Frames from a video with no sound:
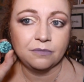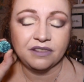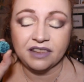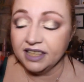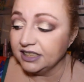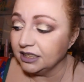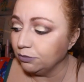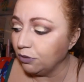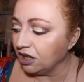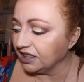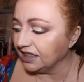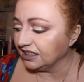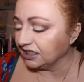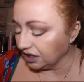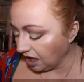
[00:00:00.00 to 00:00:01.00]
This
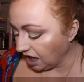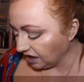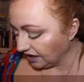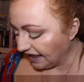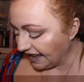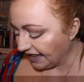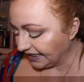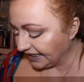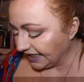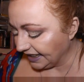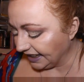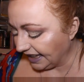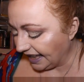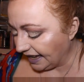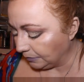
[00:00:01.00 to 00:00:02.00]
one is a lot like
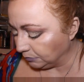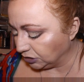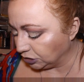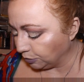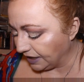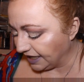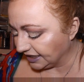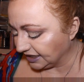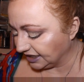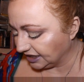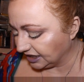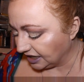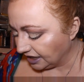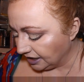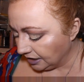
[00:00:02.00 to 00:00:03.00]
Lime
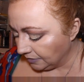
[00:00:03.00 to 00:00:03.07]
Twist.